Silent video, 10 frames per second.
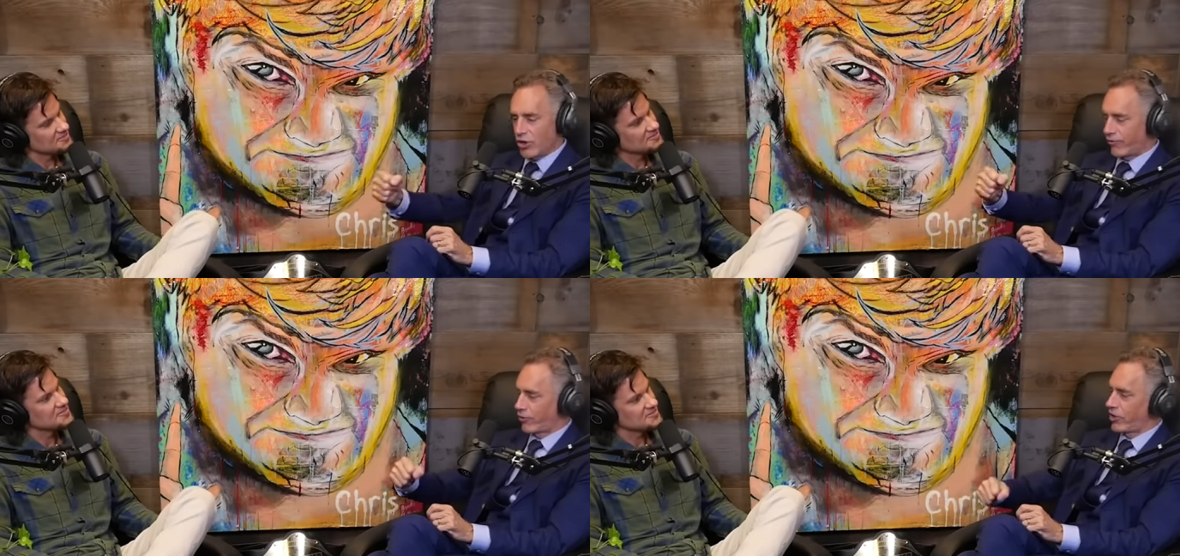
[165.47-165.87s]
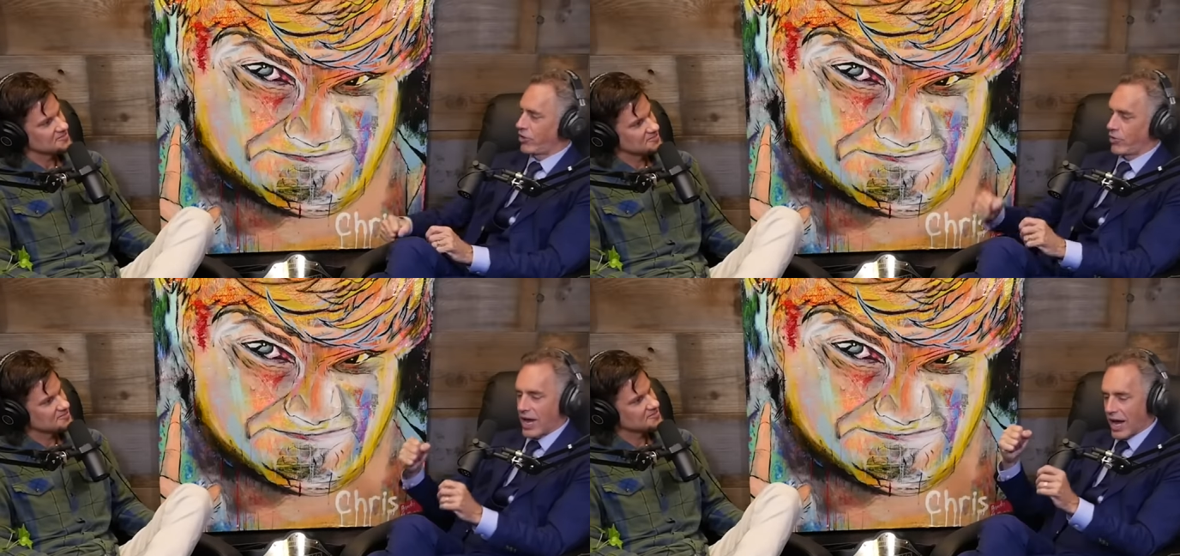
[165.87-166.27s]
Speaker 1: Good for
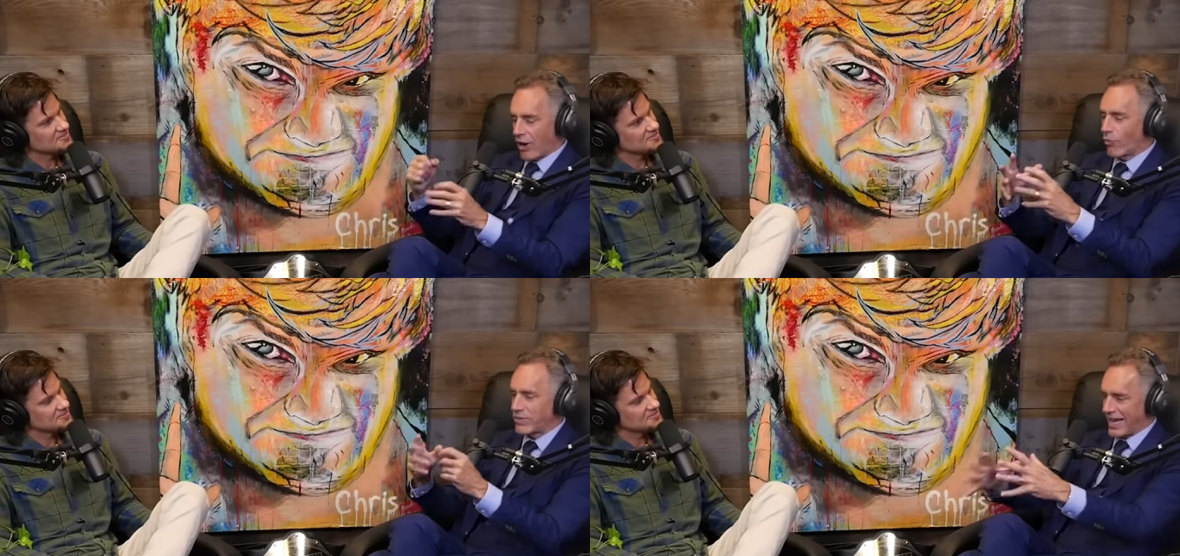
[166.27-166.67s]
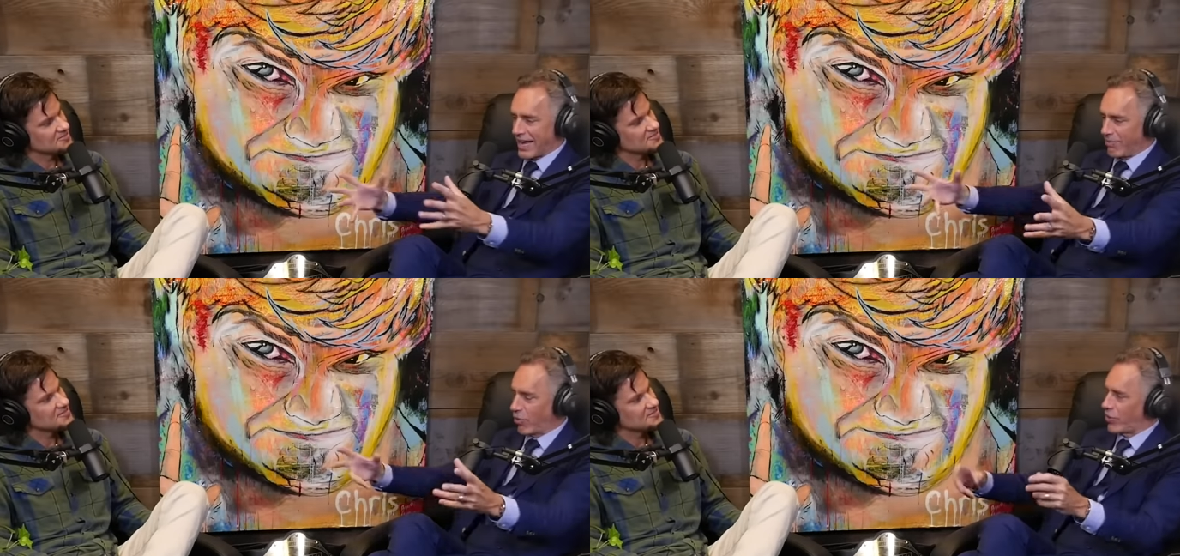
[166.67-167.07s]
you. I hope
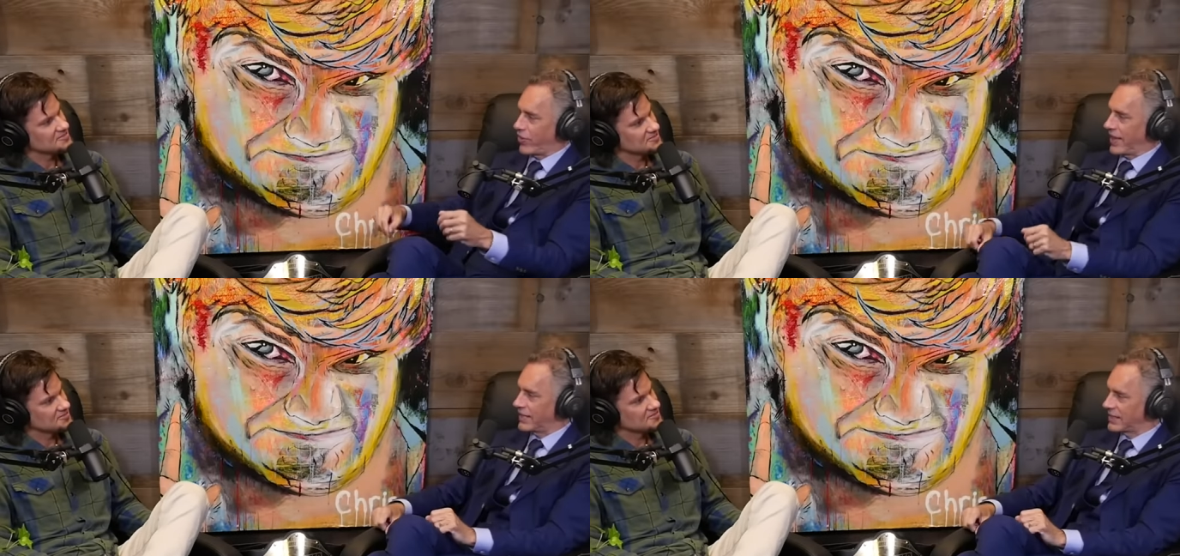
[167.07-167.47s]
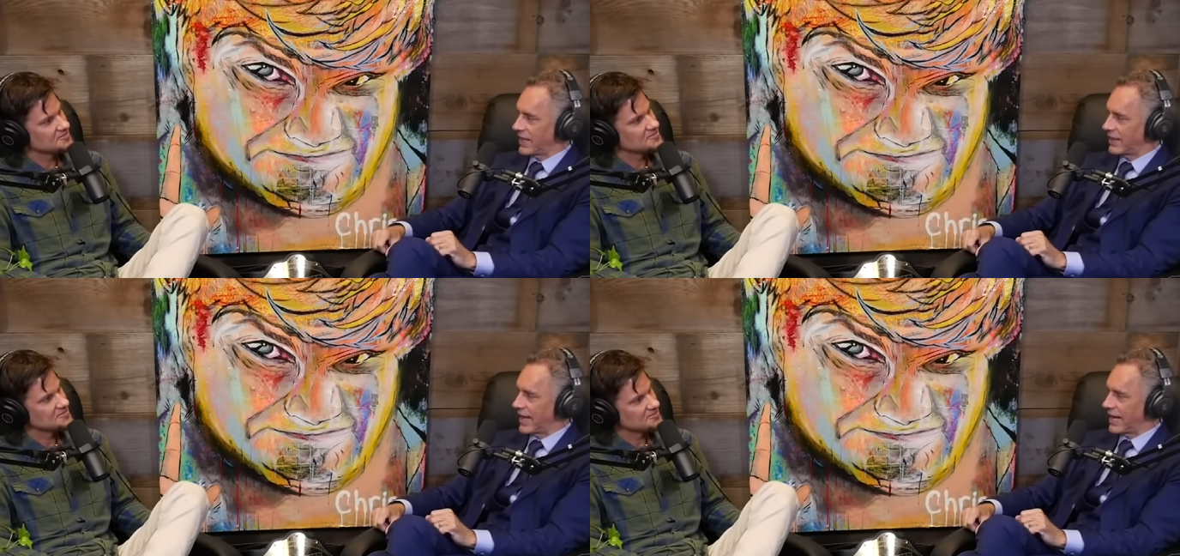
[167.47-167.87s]
10 more things
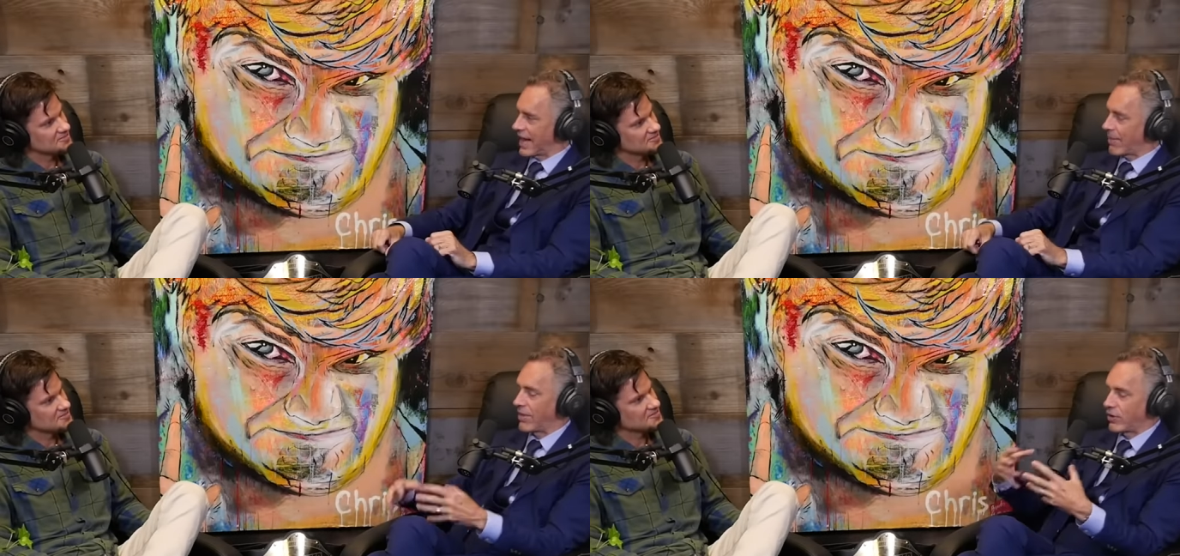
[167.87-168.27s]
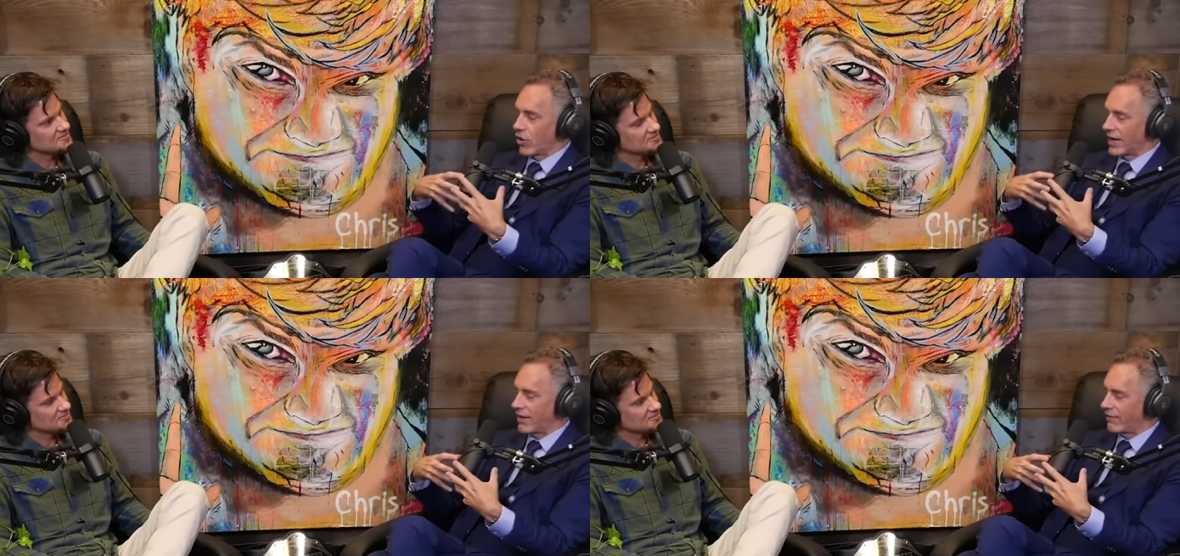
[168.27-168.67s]
like that happen. And they're
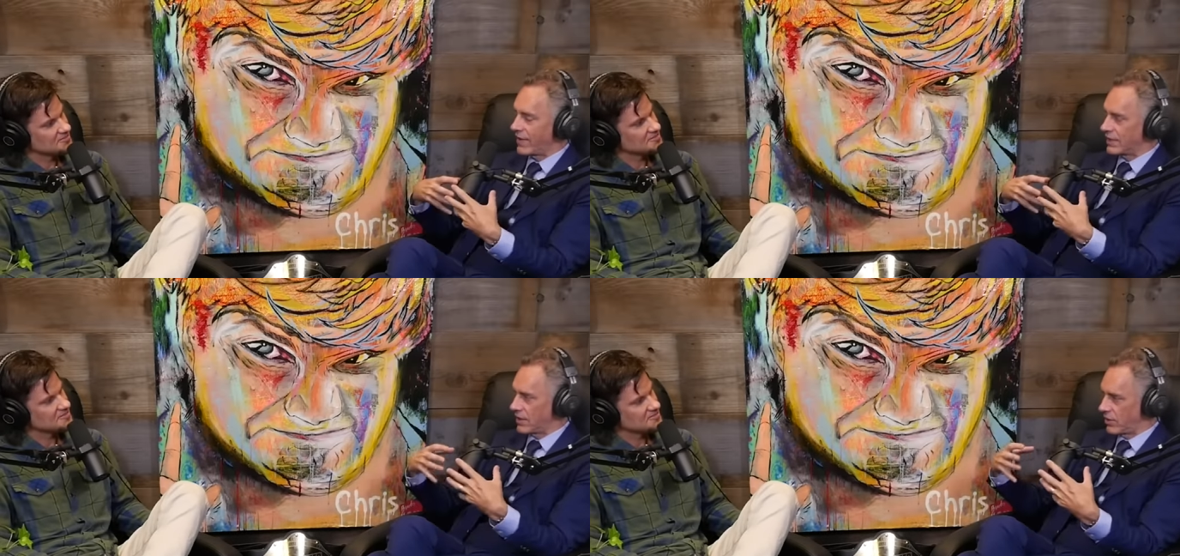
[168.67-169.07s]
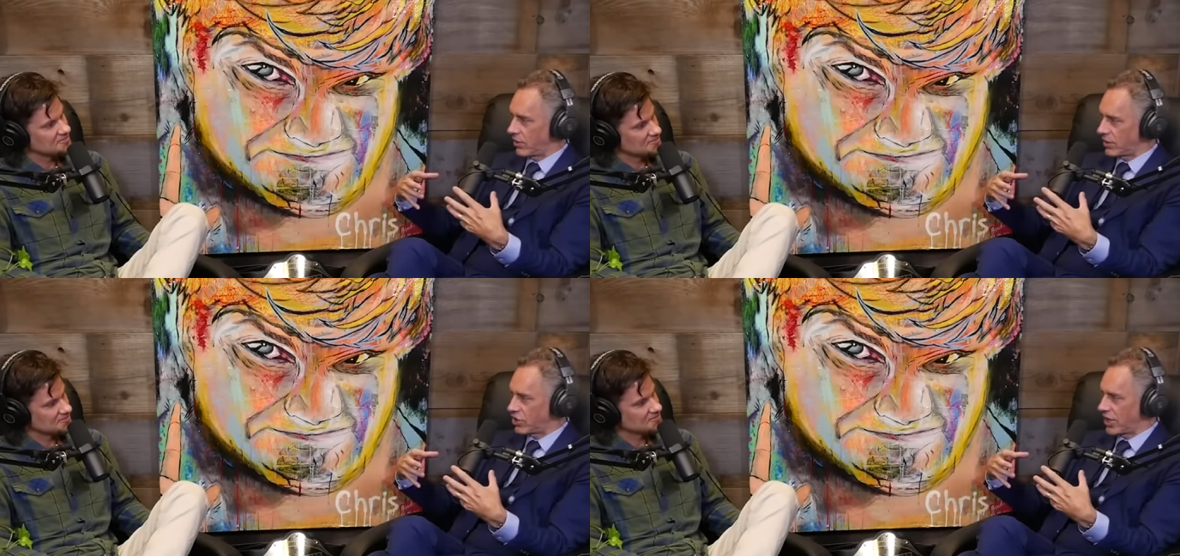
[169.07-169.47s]
not envious, and they're
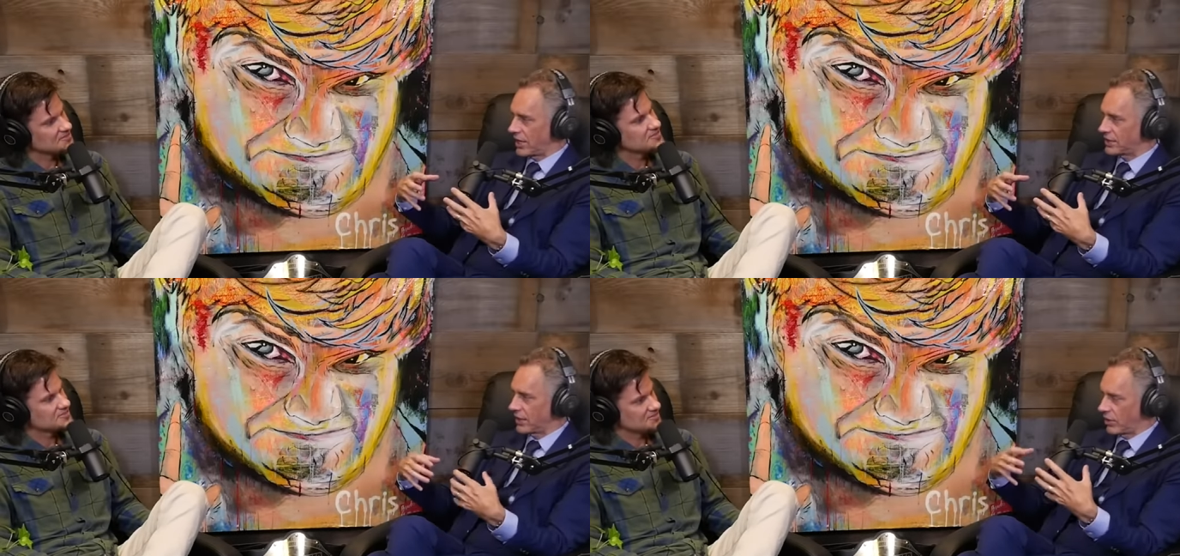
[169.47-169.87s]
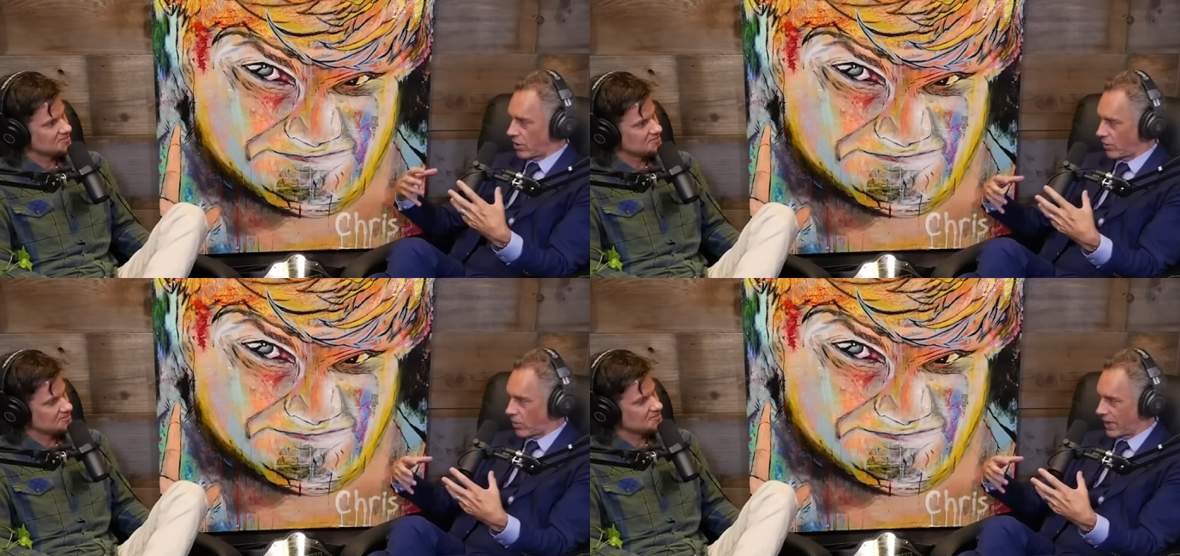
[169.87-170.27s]
not jealous, and they're not